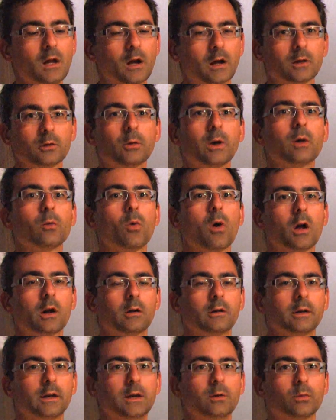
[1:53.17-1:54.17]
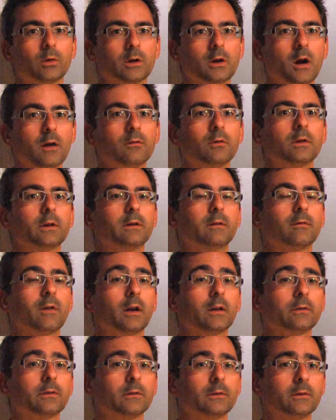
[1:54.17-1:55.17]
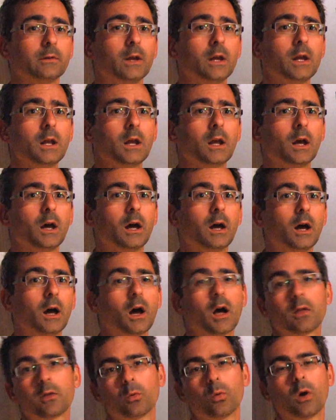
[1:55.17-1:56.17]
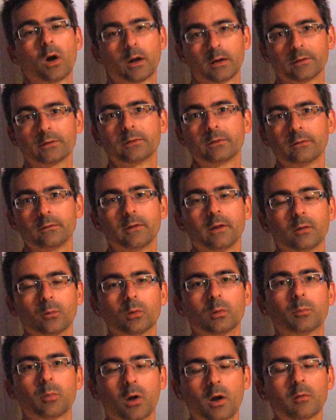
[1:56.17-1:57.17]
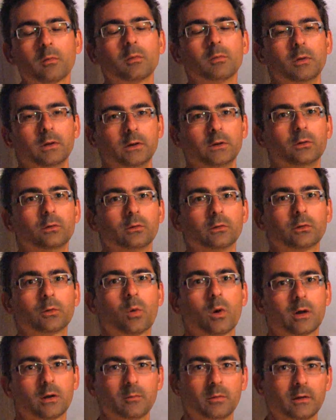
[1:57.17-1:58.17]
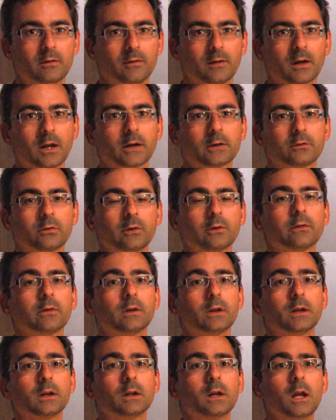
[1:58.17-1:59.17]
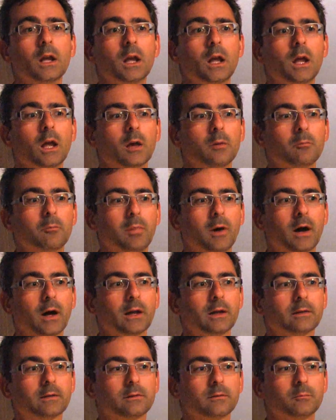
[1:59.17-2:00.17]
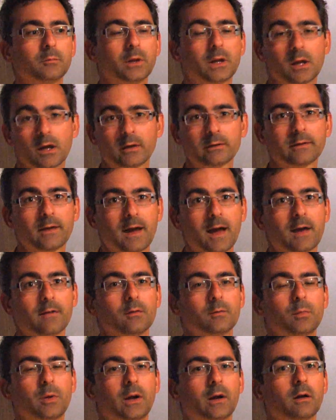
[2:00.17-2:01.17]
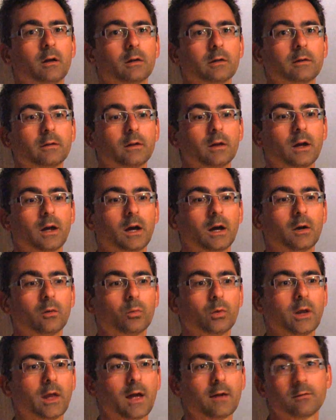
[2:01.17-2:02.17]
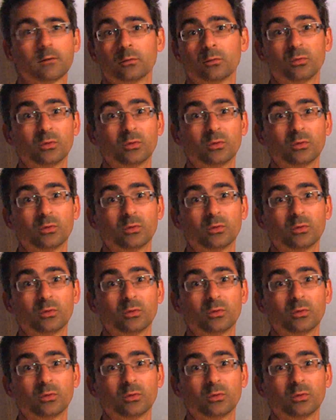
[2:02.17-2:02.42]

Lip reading: gray water heat recovery devices. Otherwise, they would probably use quite a bit of electricity. But because I have it paired, we haven't